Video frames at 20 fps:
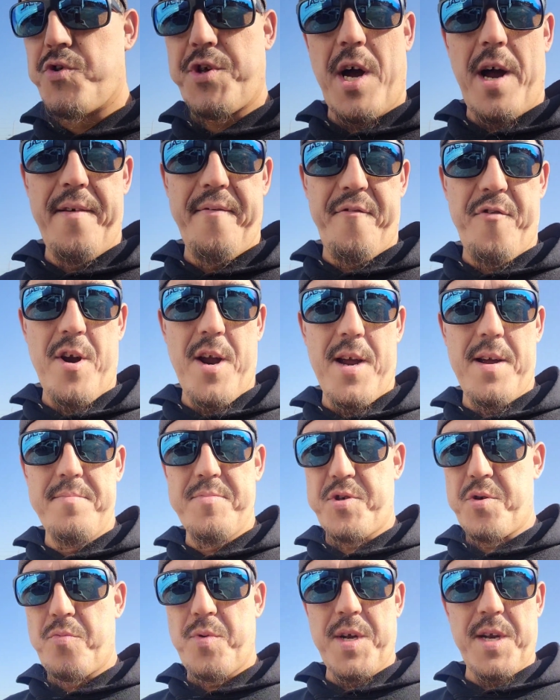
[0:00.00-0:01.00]
time
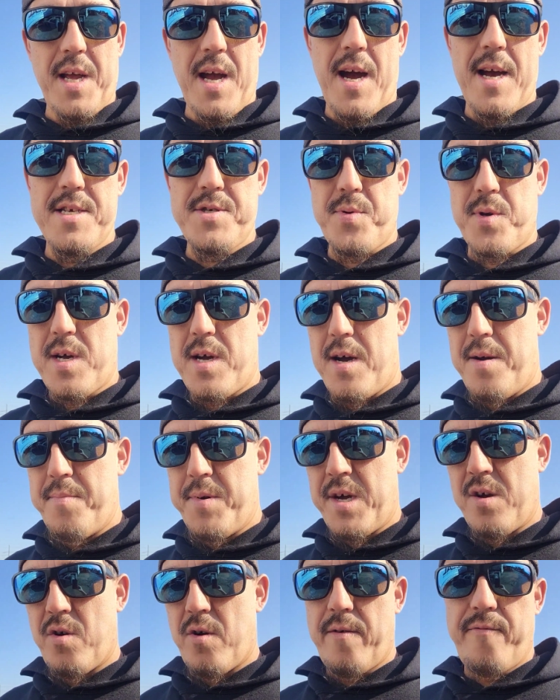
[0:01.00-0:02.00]
frames or when guys were
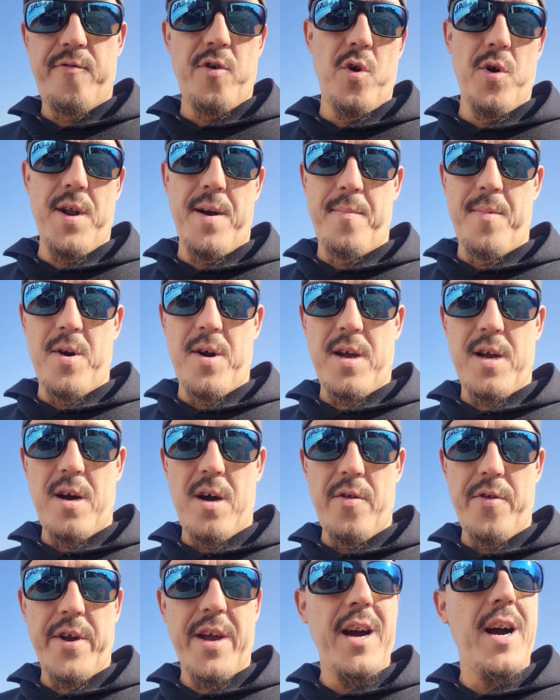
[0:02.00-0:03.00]
coming or a phone number to
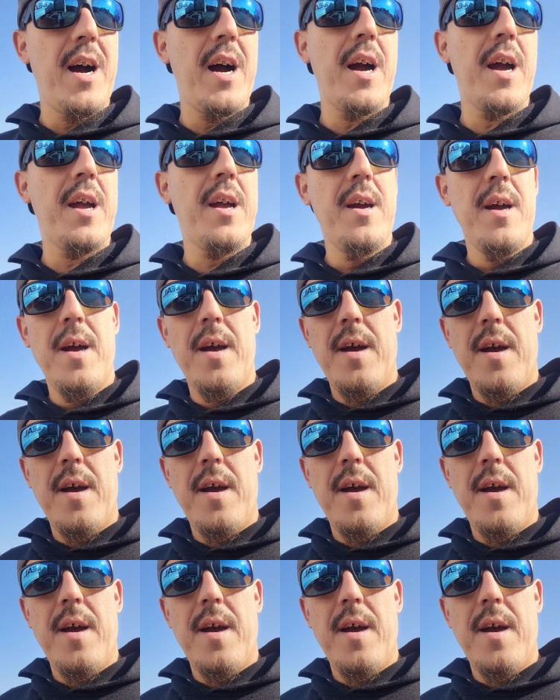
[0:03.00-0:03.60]
call the guy.